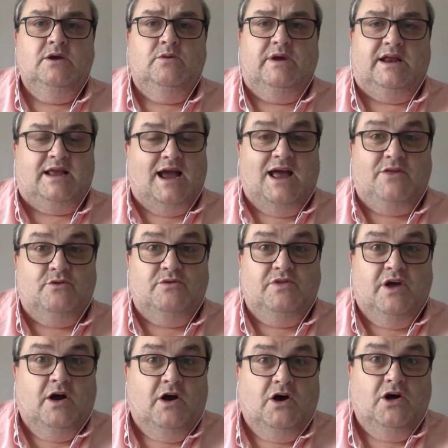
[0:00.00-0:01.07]
we'd gather in
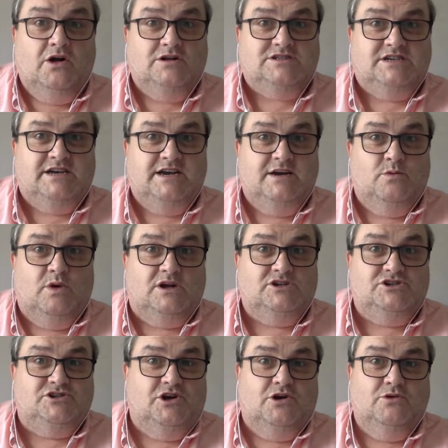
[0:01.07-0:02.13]
the hall to hear what
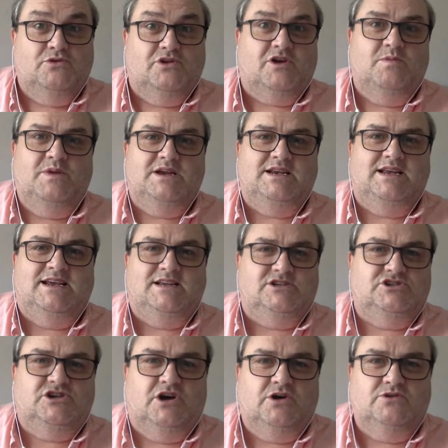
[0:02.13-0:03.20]
show the committee had
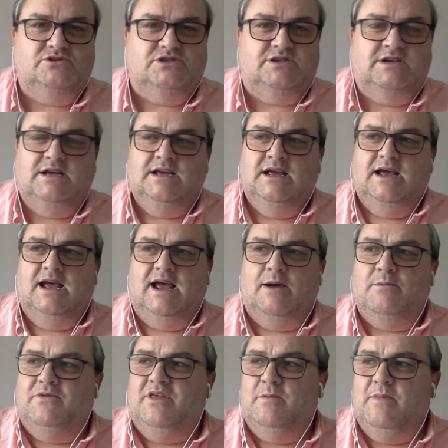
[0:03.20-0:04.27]
chosen.
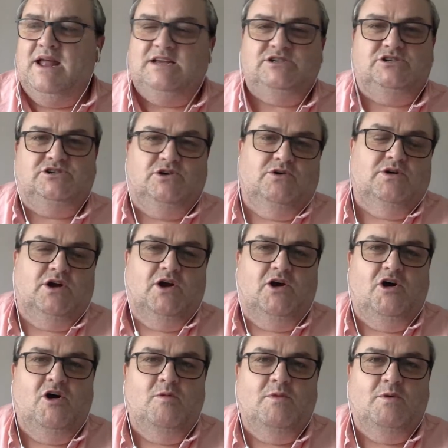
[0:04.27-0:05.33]
And when they mentioned
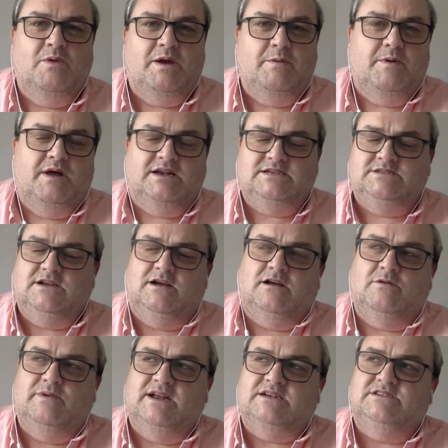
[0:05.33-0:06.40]
Oklahoma, we
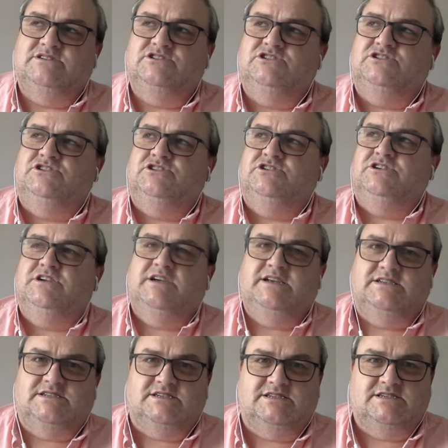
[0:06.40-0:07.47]
all went,
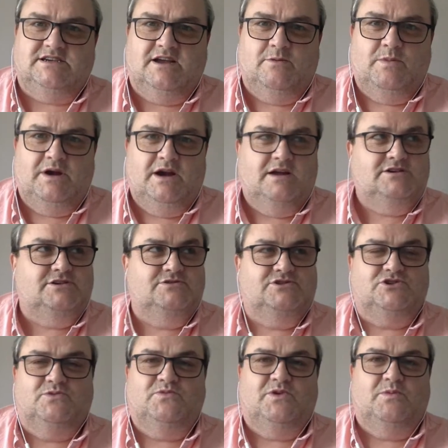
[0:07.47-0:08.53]
Jesus, can we not do
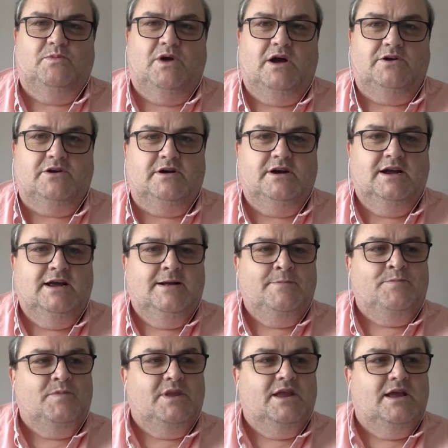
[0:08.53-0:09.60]
something modern?
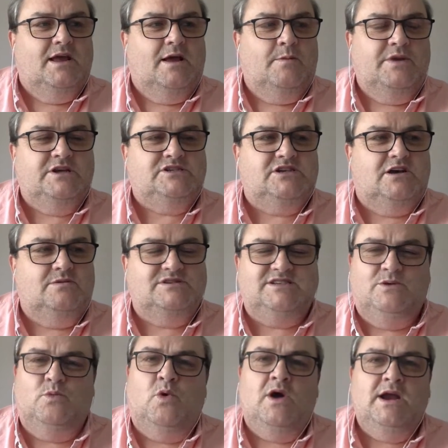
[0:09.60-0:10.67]
And we used to always
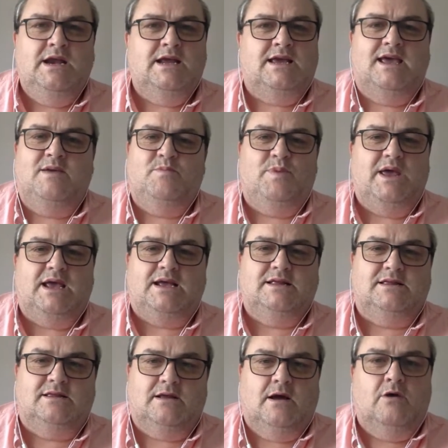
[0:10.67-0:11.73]
say, why do you keep
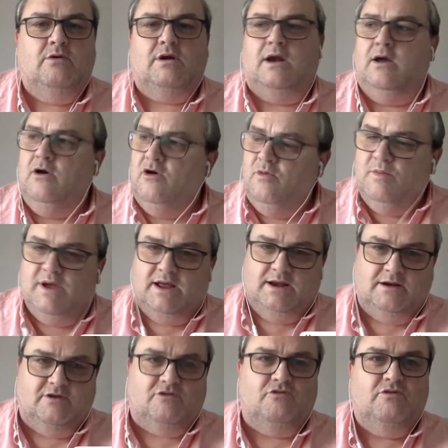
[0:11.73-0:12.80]
picking Oklahoma
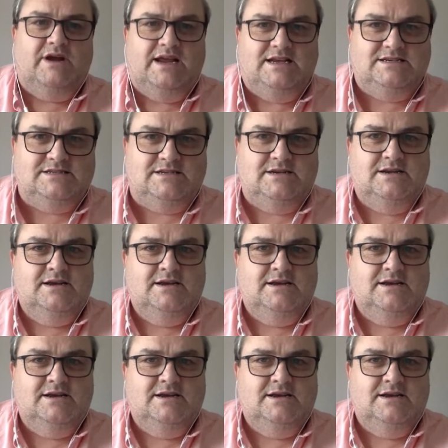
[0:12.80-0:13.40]
and Greece?